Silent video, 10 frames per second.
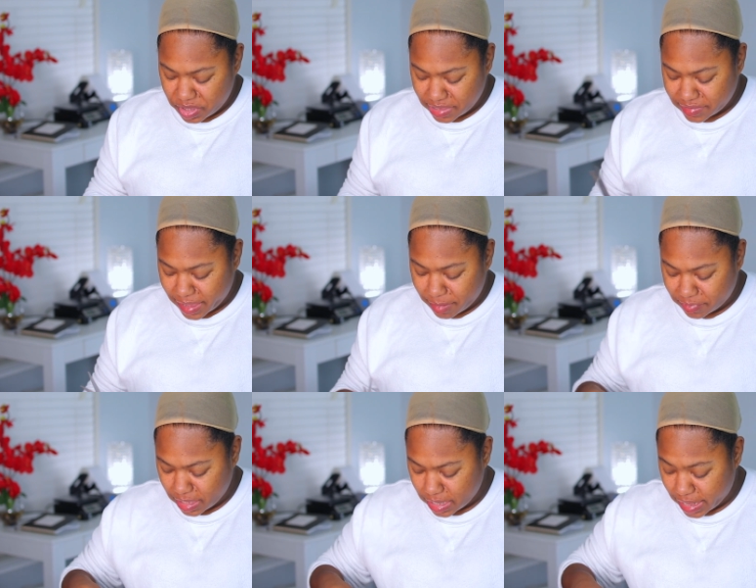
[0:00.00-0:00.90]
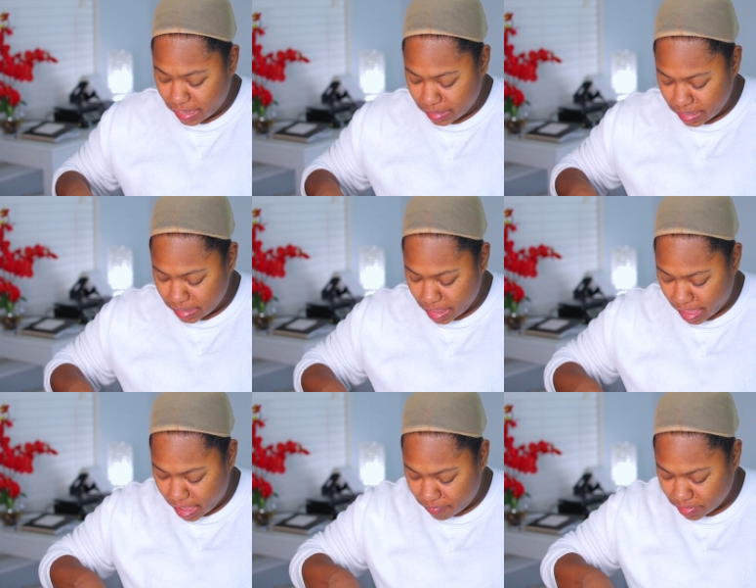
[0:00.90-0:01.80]
Wig Types and they didn't
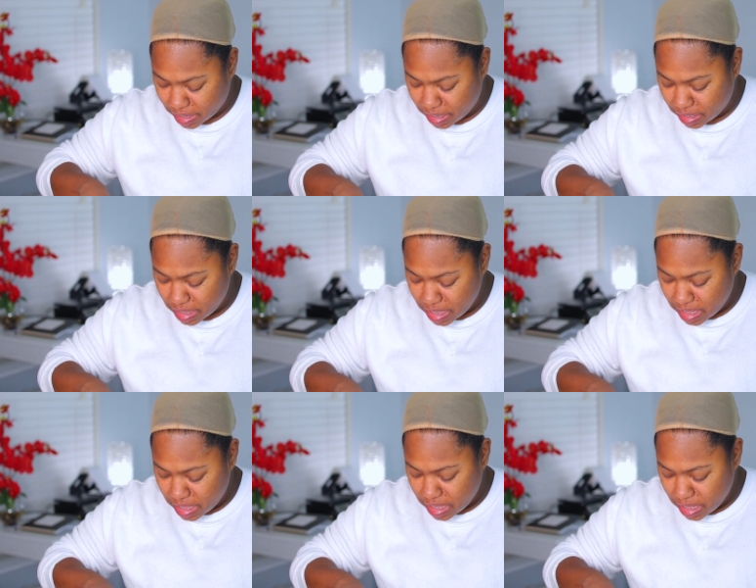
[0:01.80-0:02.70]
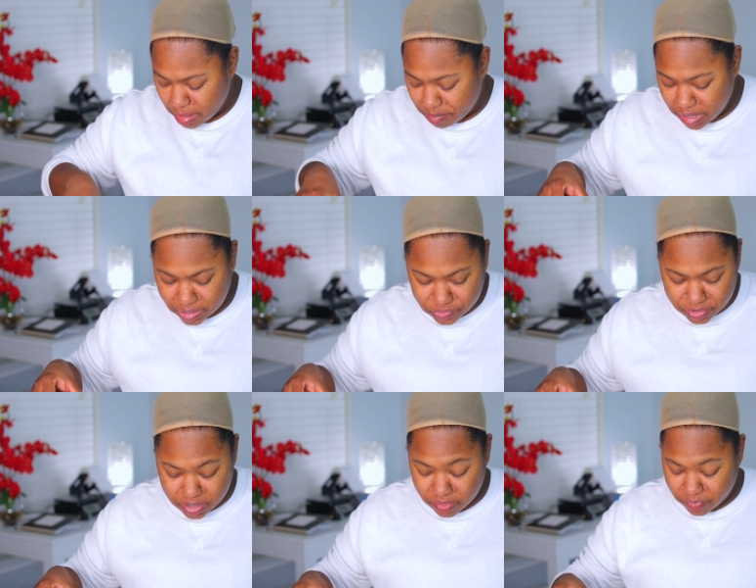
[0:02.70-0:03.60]
have like a
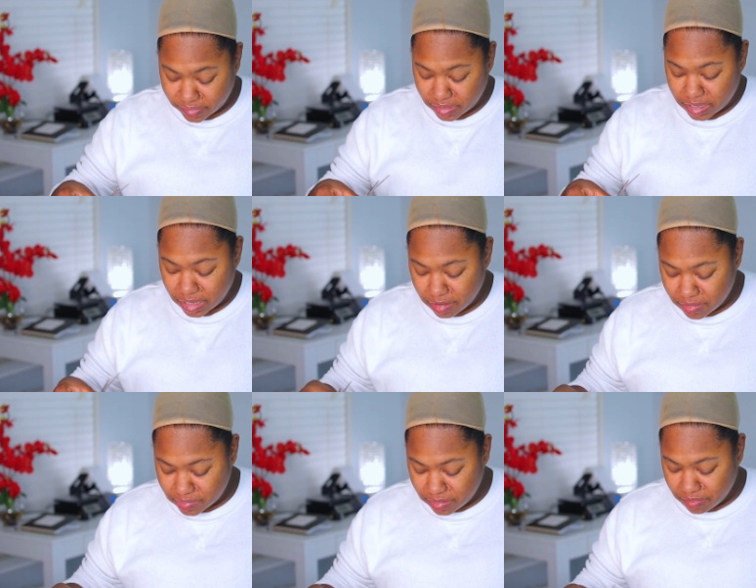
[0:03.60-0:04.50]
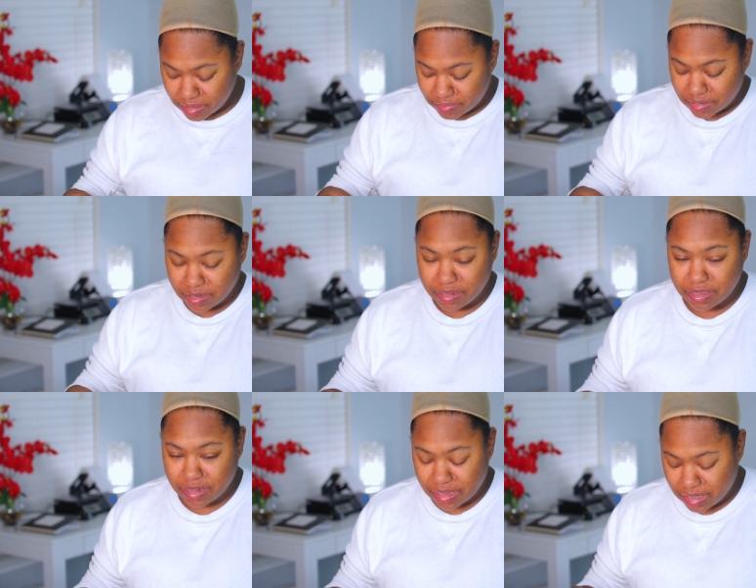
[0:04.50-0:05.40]
picture of what the color was going to
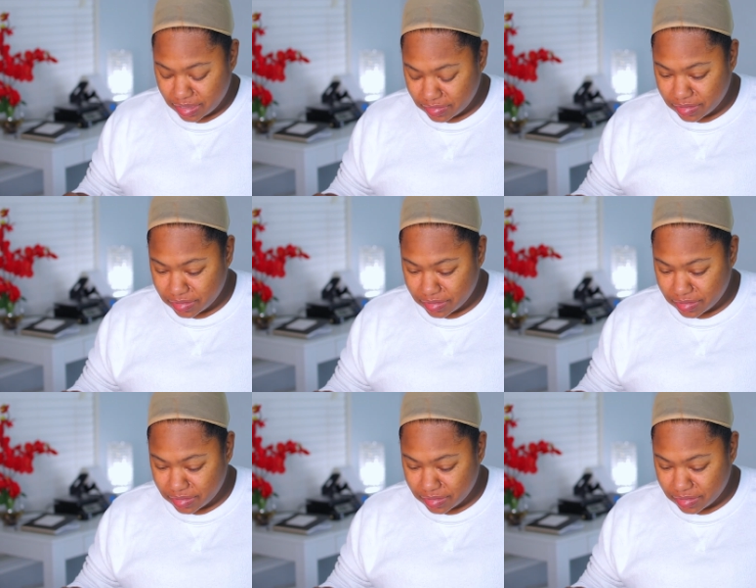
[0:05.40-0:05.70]
look like.